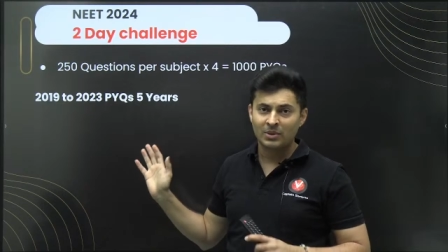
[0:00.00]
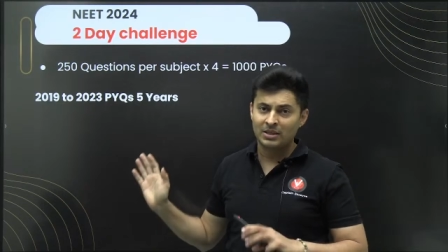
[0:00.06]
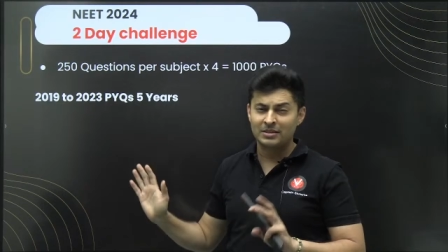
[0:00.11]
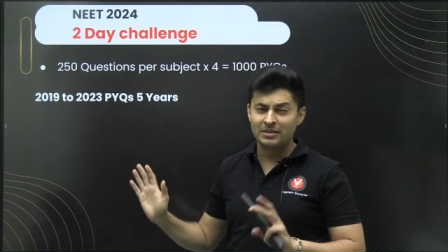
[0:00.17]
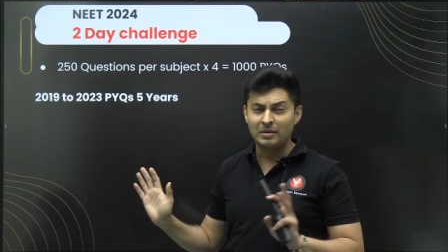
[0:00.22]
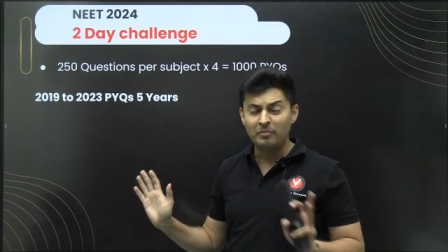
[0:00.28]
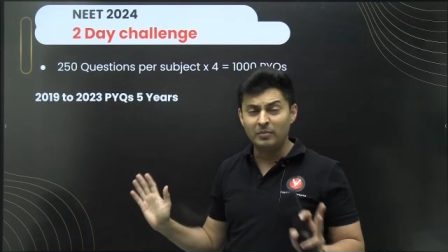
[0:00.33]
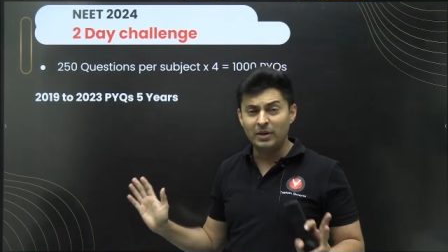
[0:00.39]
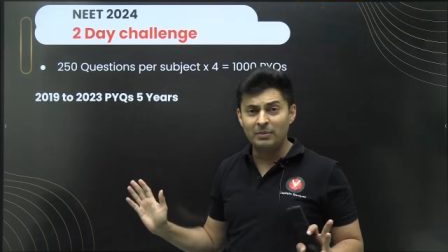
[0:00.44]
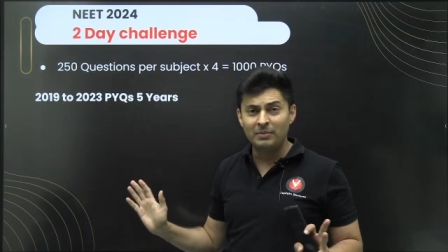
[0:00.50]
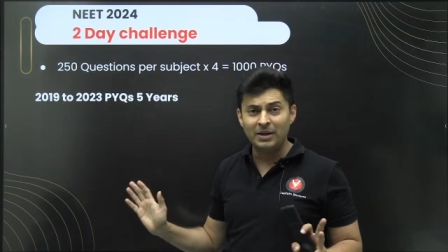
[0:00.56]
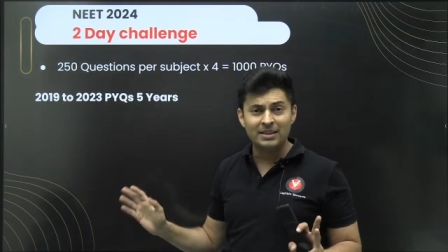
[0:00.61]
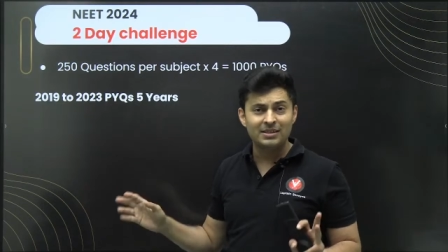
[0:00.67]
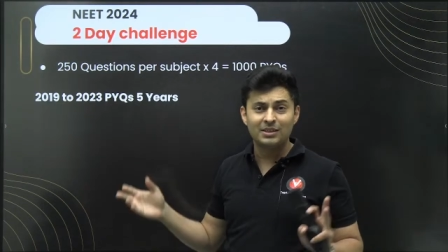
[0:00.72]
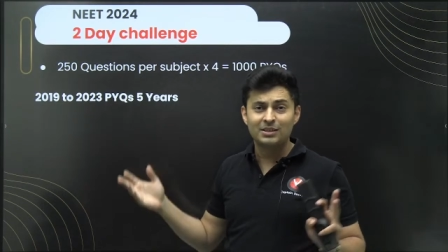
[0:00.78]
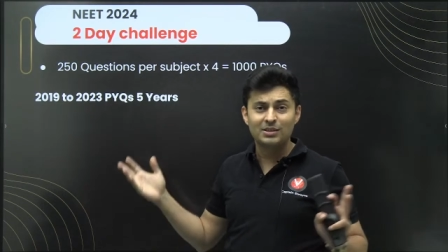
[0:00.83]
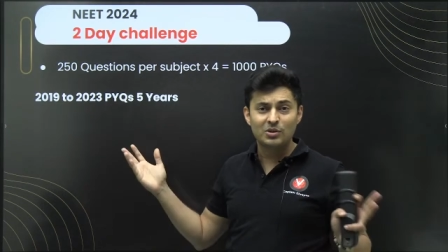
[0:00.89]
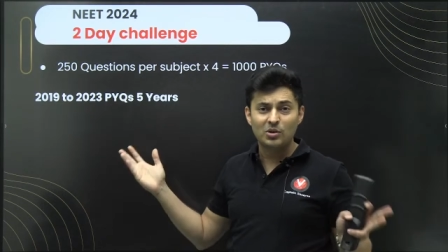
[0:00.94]
Simple maths,
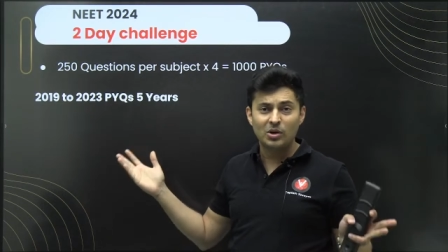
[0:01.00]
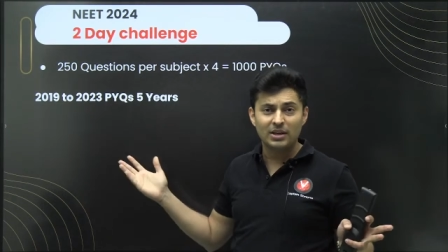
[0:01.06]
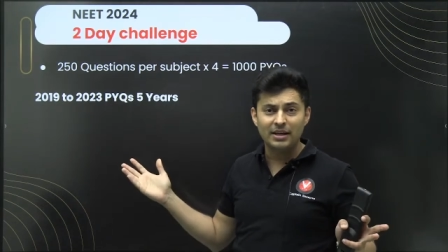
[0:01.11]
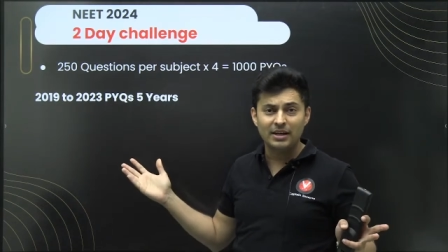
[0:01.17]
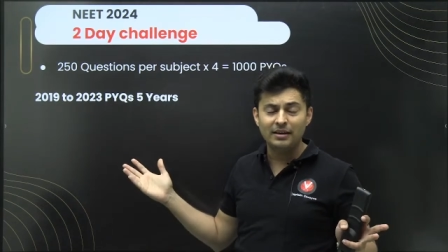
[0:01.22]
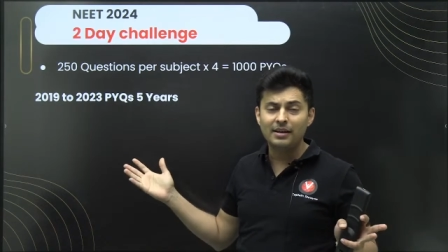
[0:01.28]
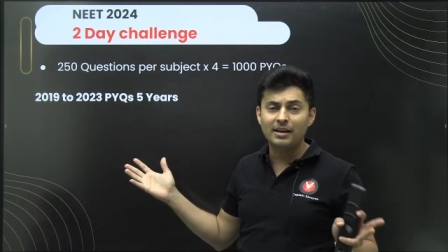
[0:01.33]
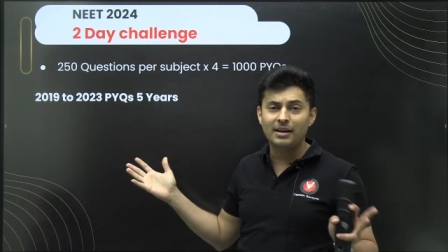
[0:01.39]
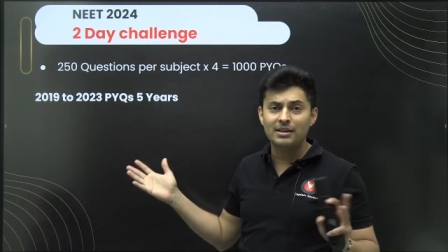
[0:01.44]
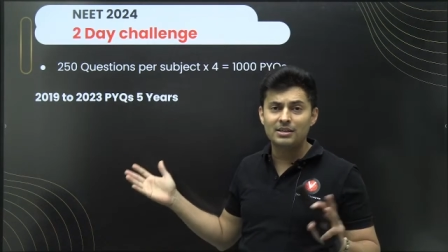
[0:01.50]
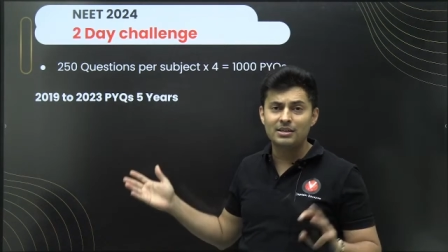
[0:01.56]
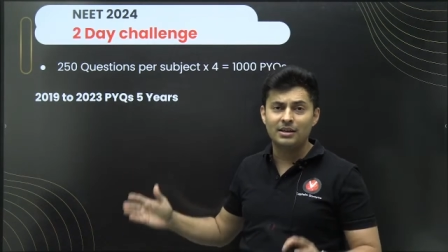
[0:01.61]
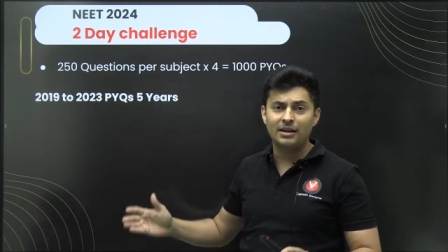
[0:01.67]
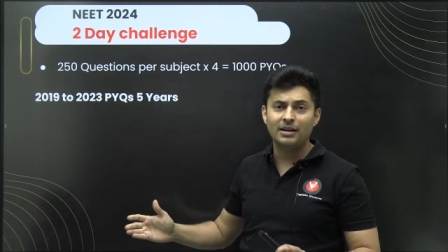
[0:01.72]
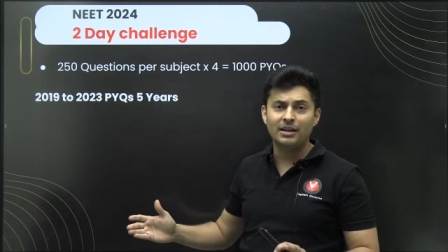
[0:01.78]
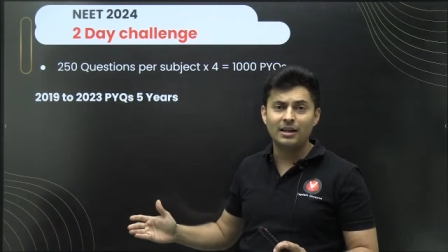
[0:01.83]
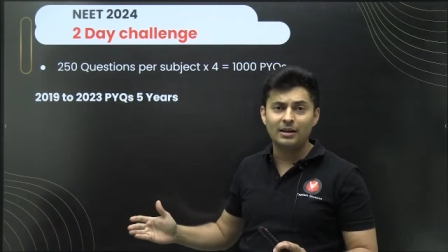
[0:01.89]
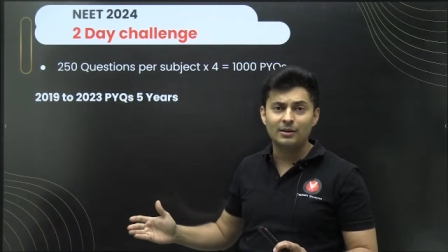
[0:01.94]
it's not integration
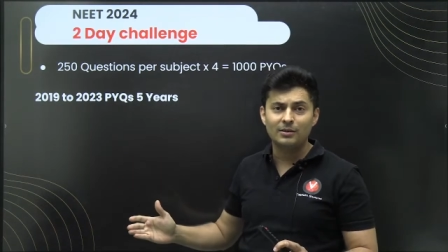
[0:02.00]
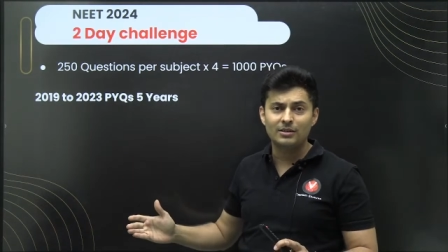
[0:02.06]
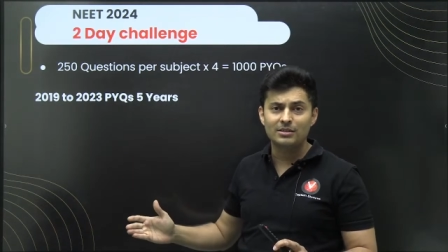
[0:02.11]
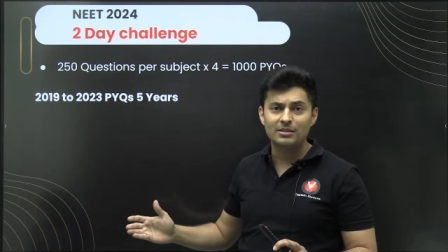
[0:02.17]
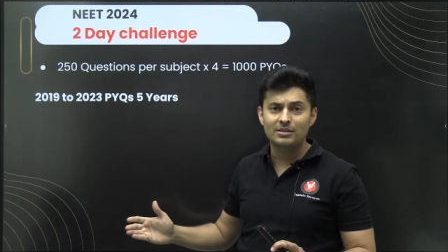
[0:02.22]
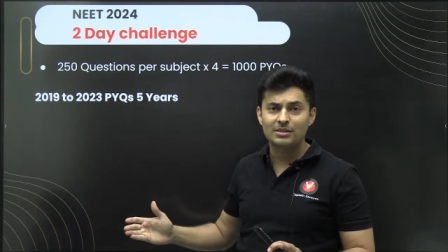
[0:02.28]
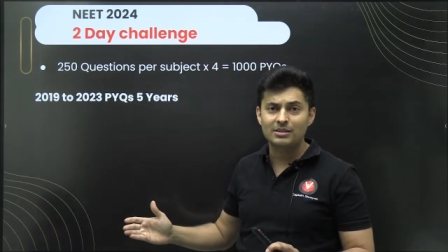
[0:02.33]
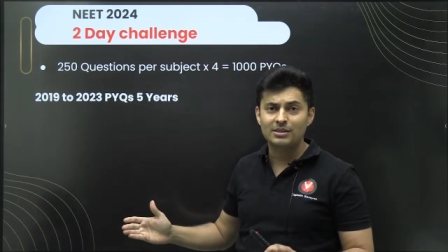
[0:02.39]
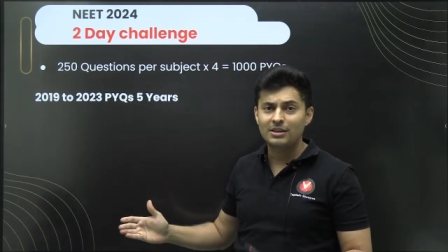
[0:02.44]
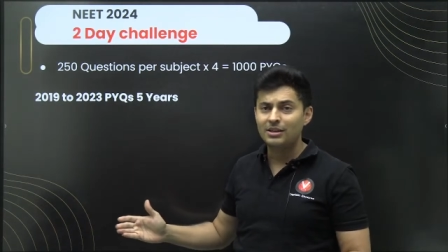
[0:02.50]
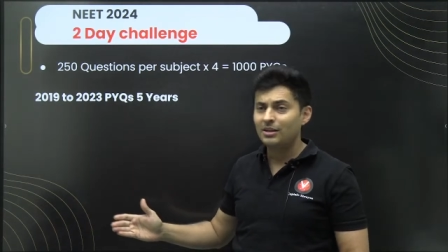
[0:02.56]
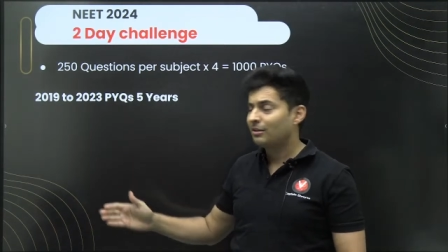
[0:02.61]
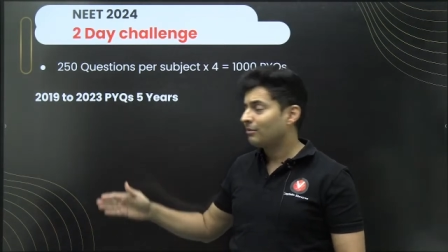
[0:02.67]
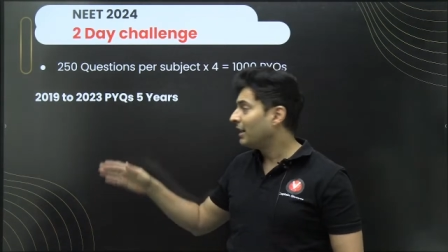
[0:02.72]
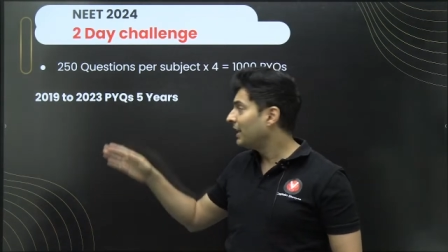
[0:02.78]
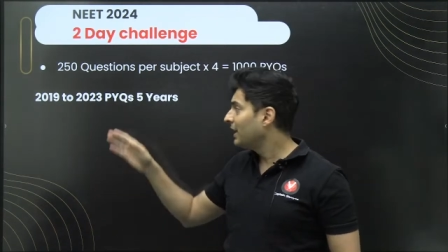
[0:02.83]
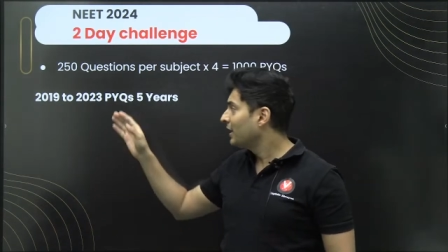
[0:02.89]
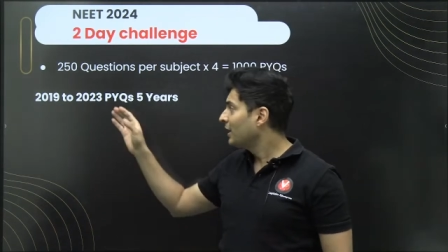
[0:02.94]
and calculus,
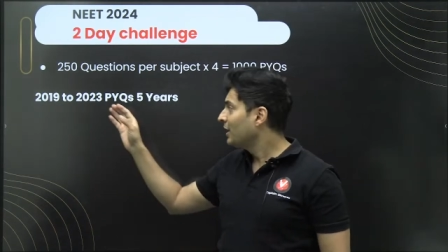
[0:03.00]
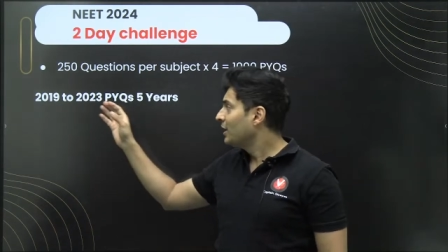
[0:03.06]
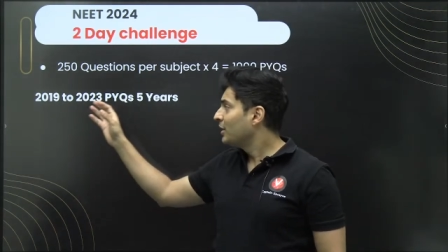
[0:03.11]
right?